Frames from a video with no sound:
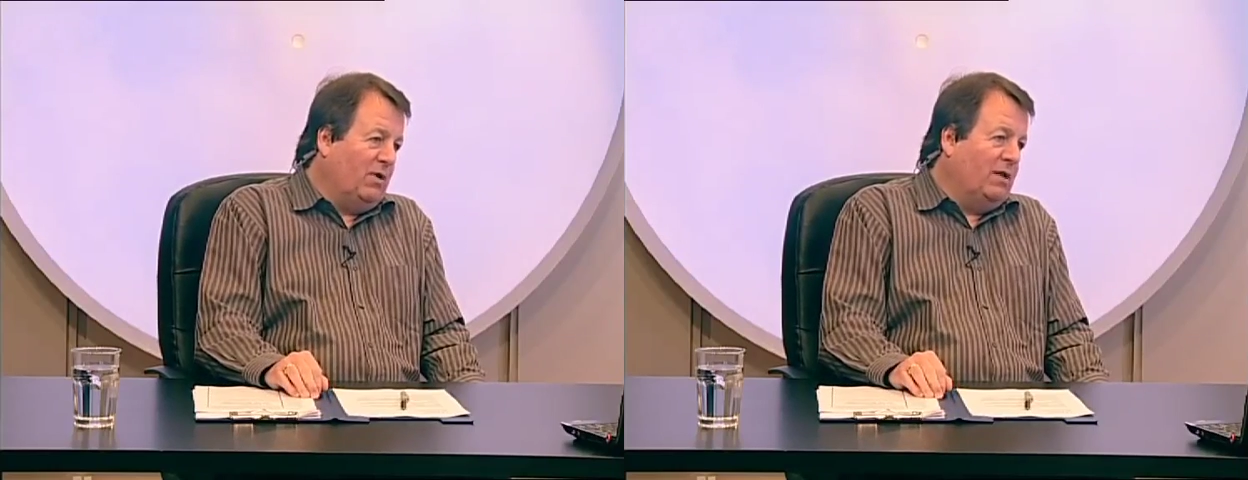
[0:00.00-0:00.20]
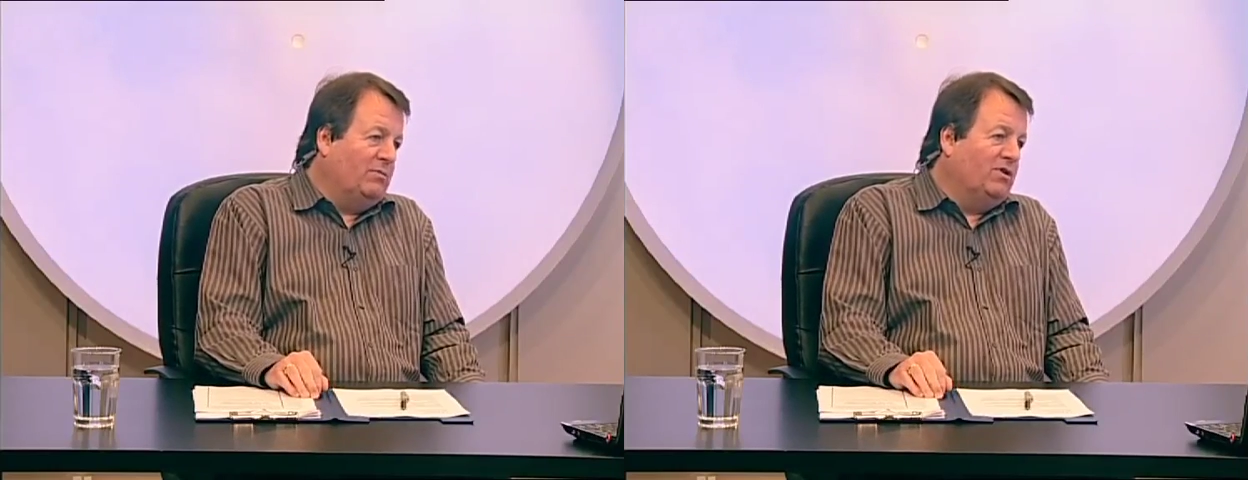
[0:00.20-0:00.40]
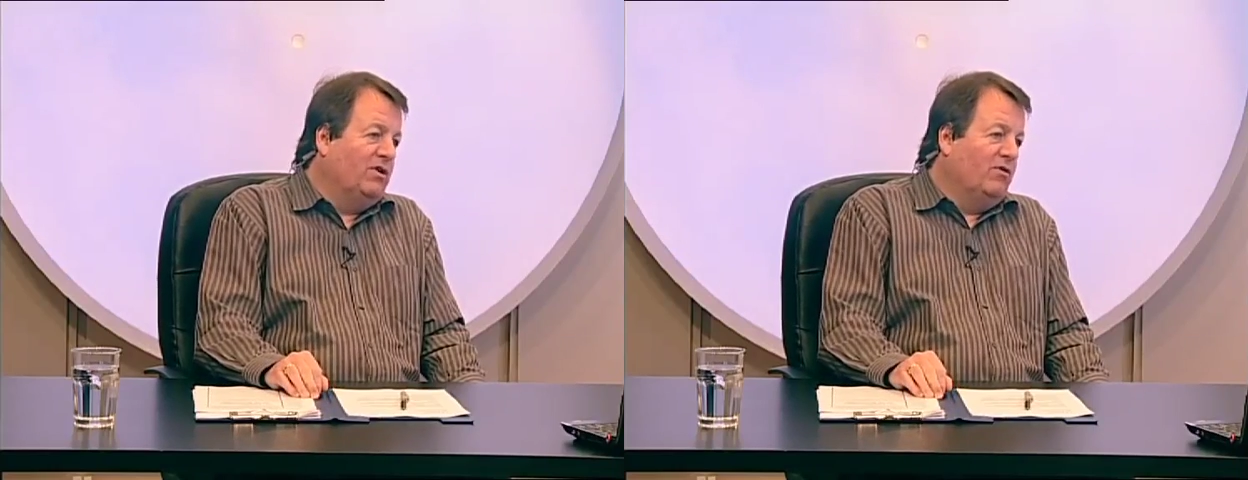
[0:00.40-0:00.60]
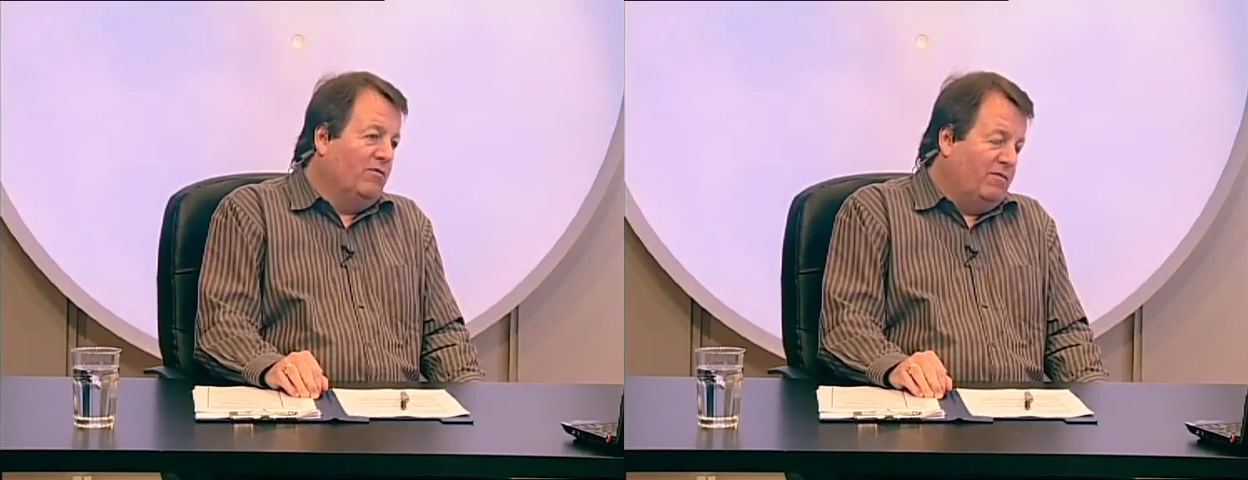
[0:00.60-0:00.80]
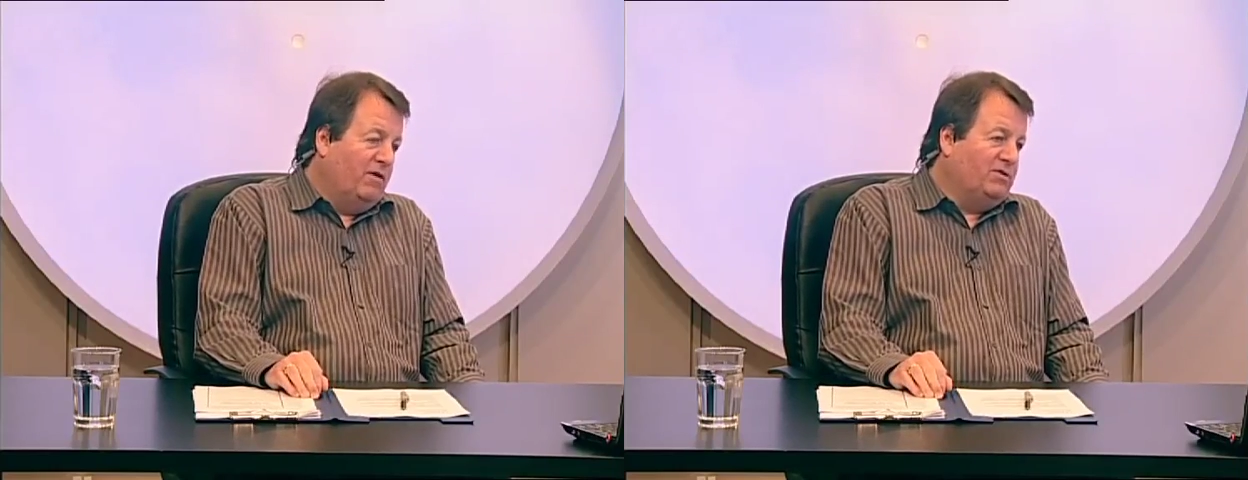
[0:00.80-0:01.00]
Parliament
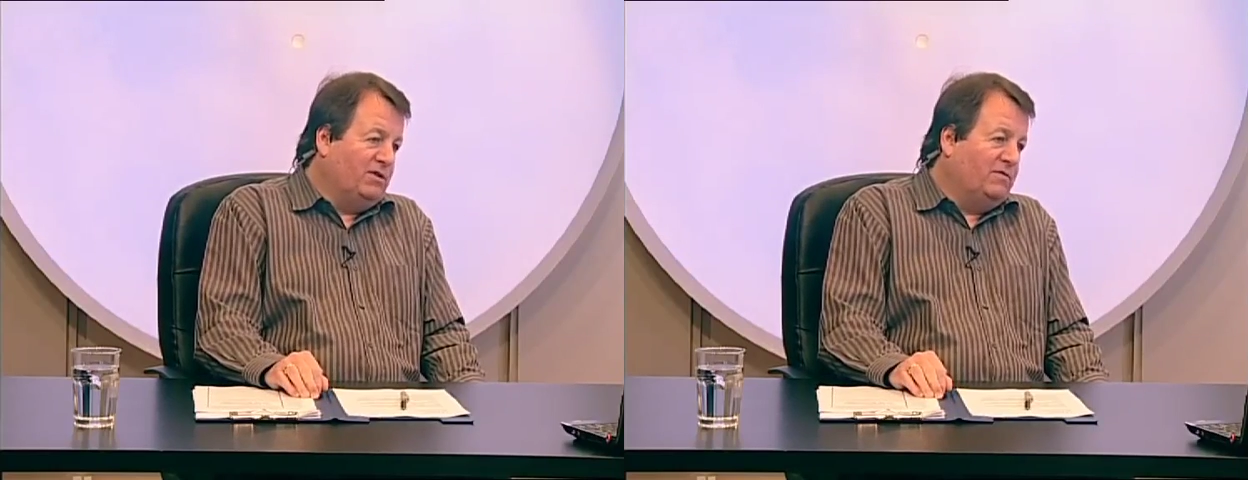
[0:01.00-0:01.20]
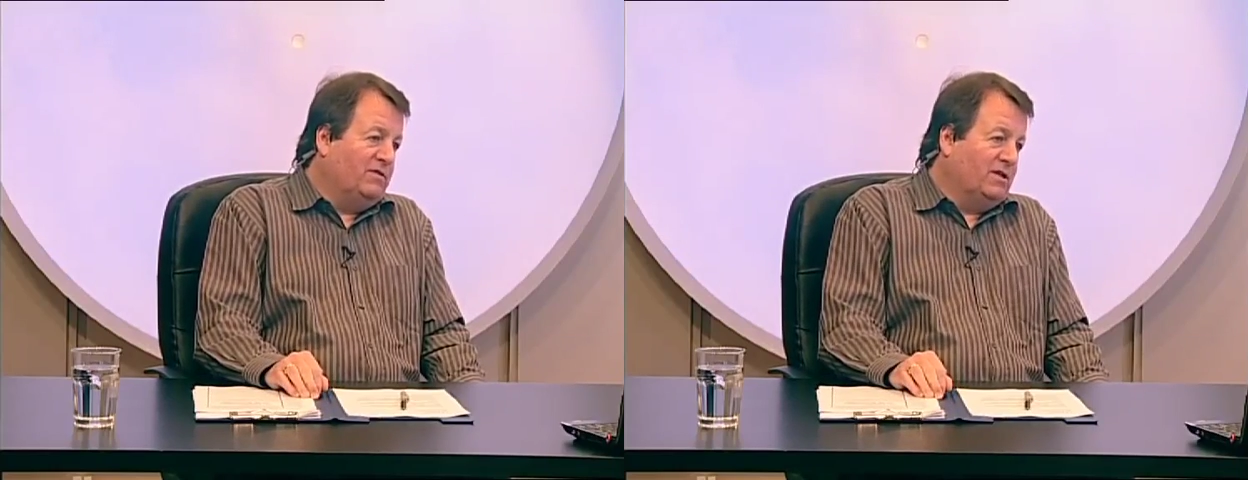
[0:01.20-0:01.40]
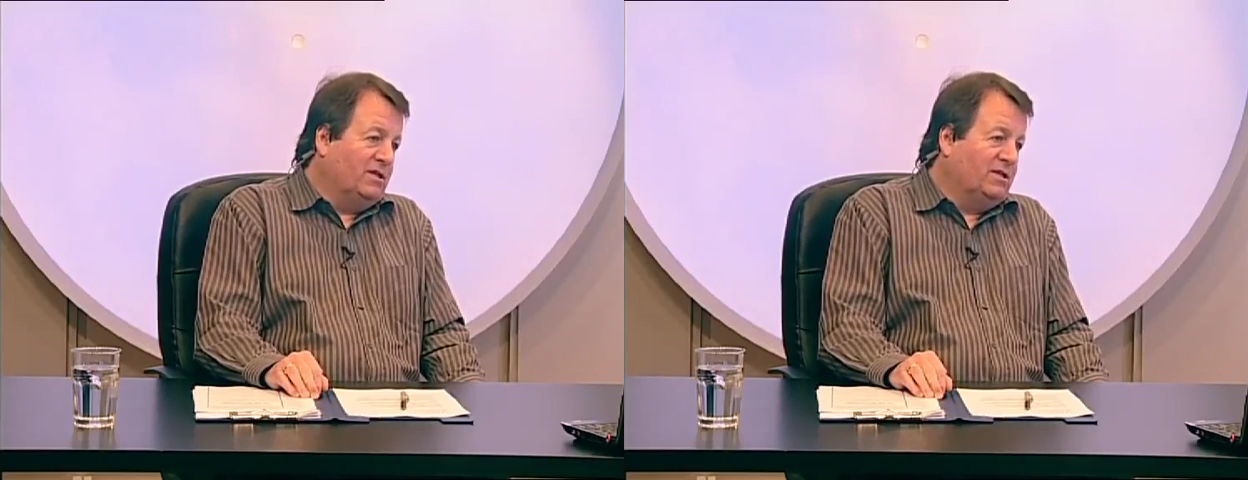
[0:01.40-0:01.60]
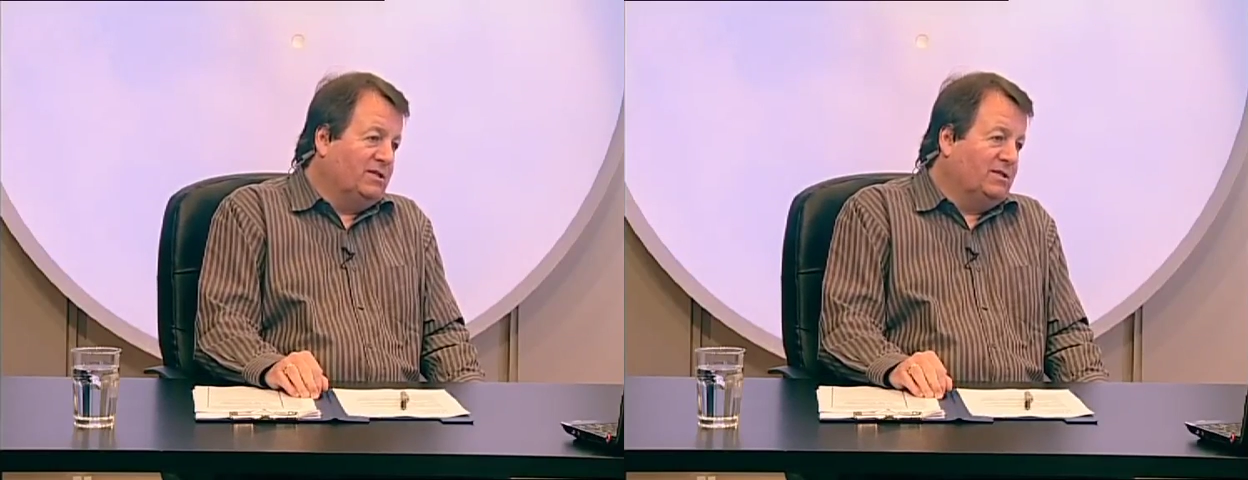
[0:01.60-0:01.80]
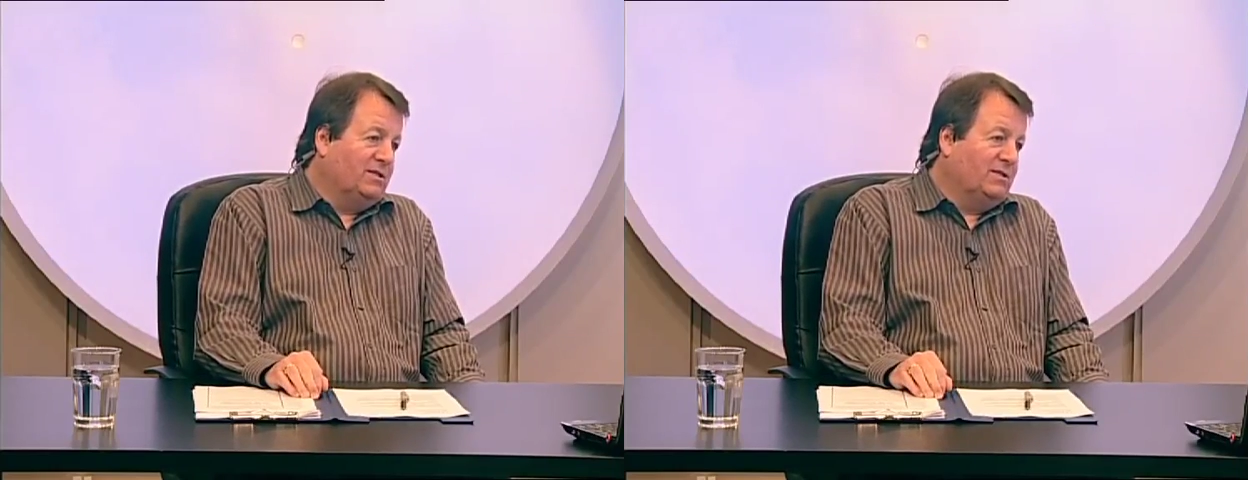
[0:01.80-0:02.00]
voted for this.